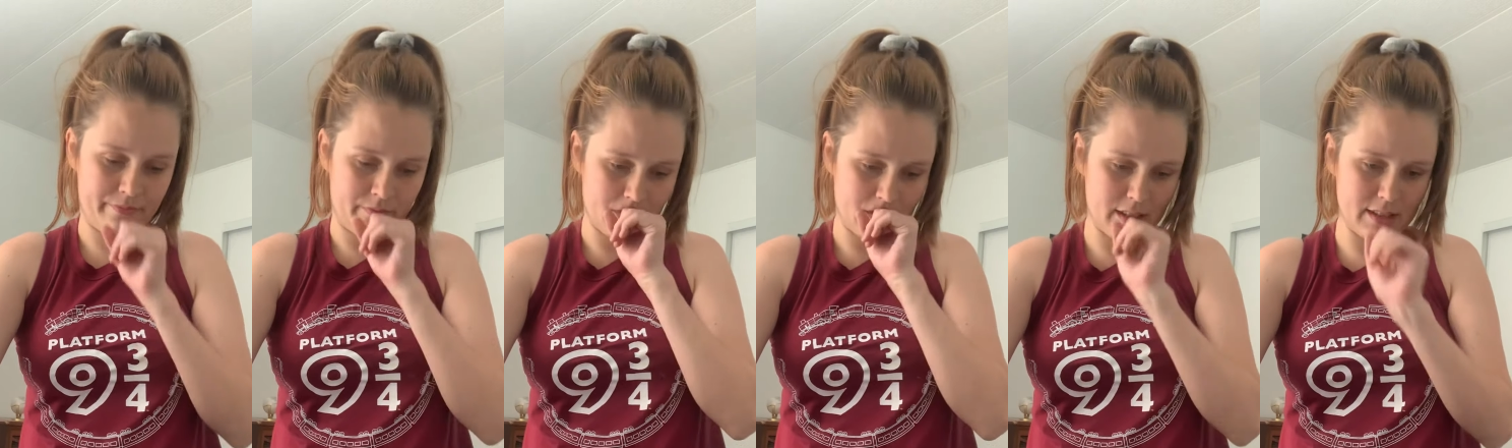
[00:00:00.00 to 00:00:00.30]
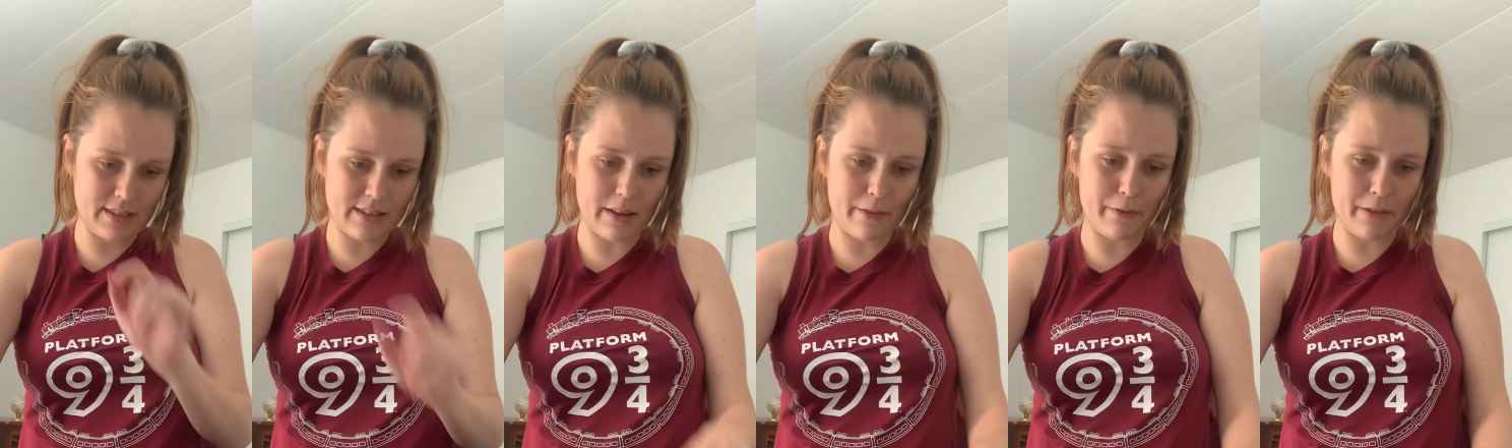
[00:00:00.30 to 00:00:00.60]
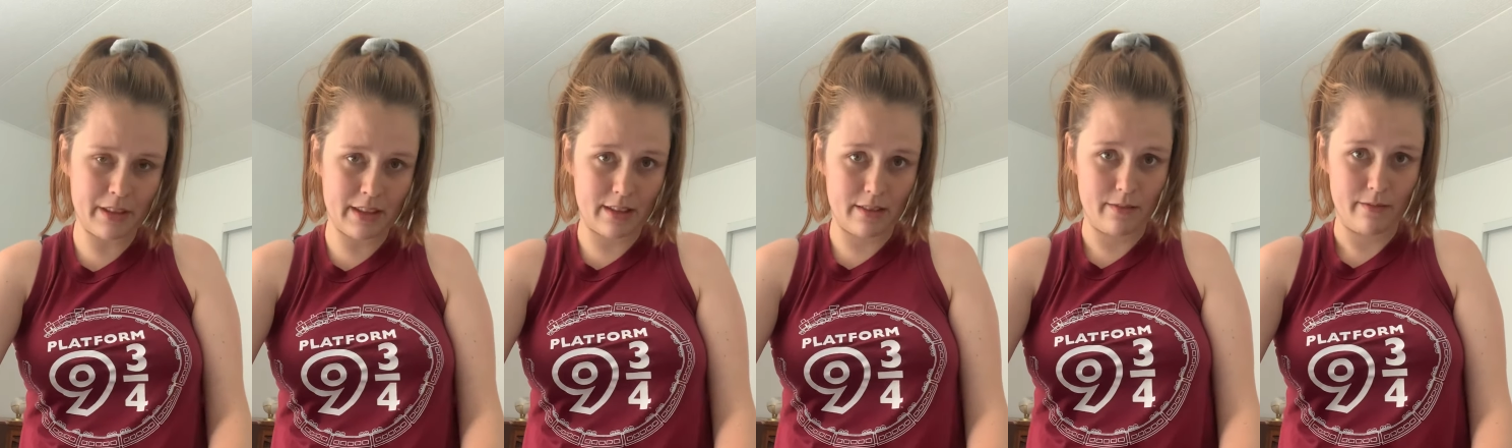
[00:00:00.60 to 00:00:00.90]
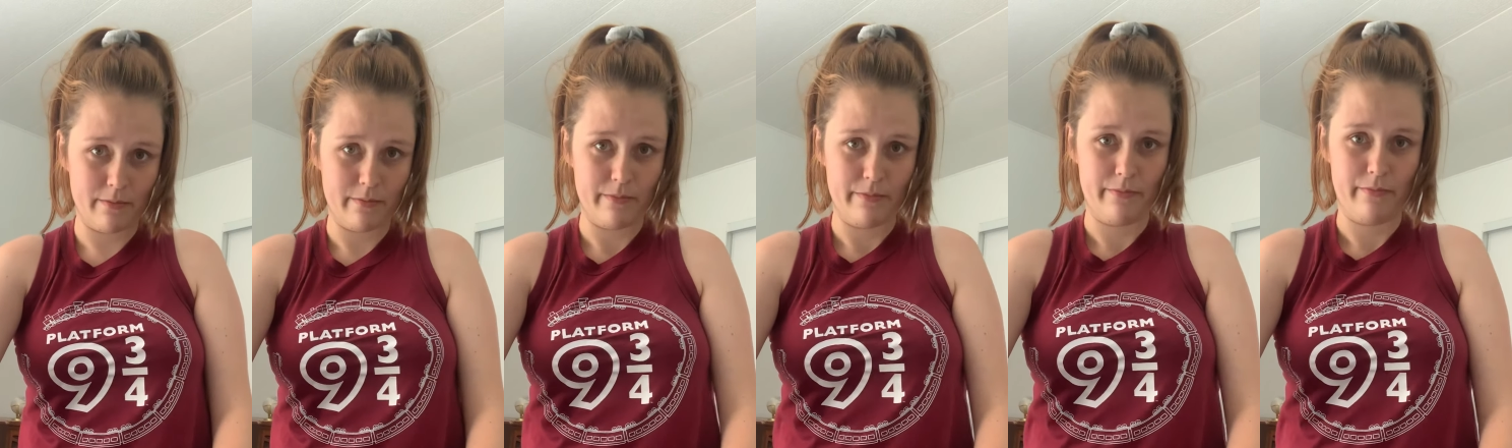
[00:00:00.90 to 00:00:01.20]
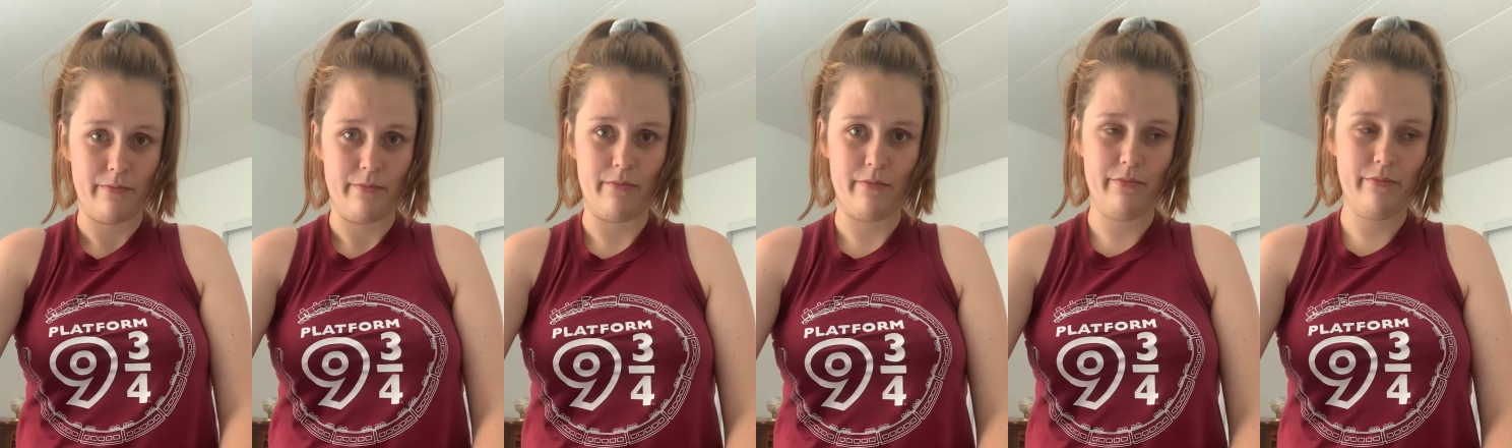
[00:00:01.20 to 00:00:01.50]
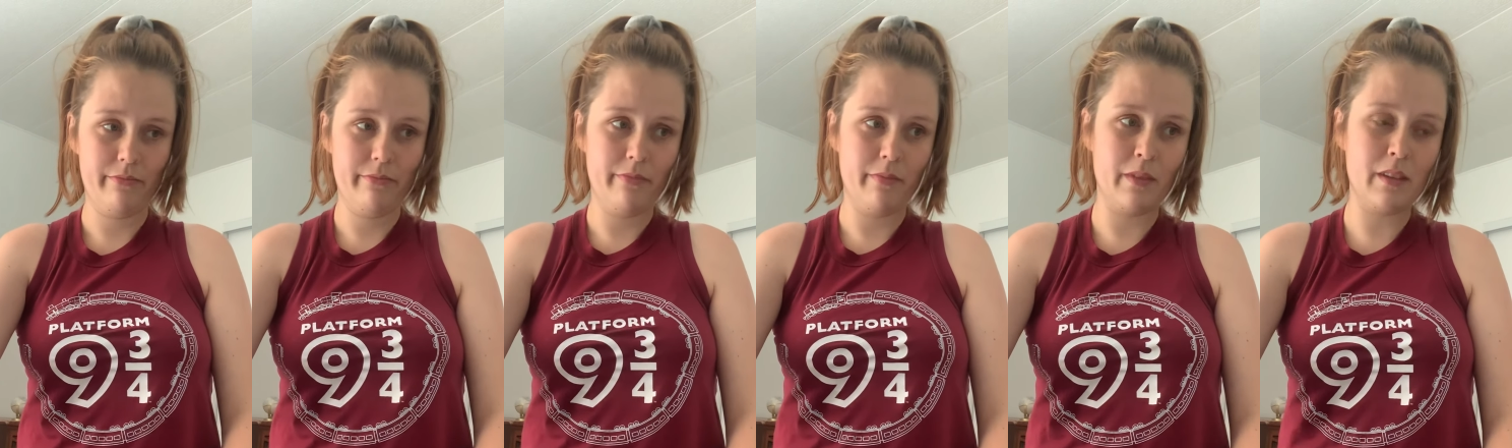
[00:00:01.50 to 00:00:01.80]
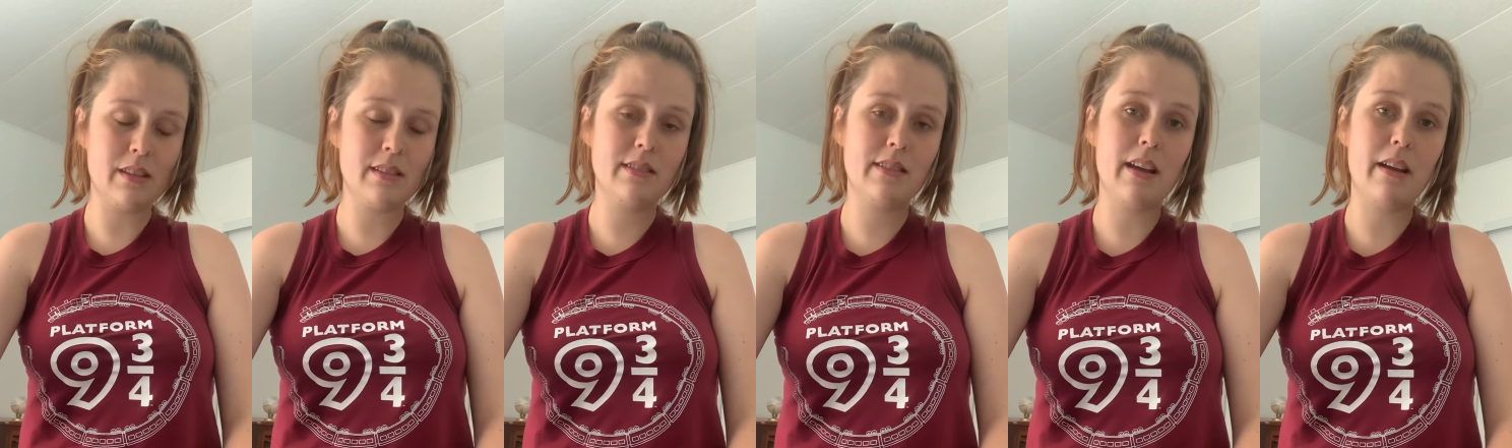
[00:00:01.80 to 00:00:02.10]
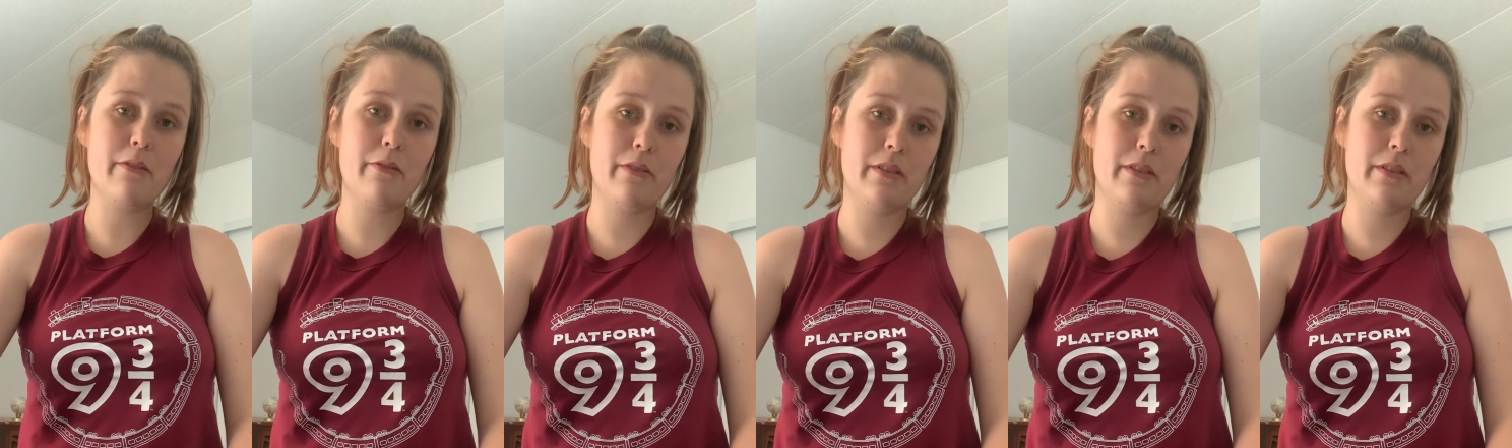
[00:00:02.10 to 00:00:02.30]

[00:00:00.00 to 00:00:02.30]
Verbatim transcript: this stuff this stuff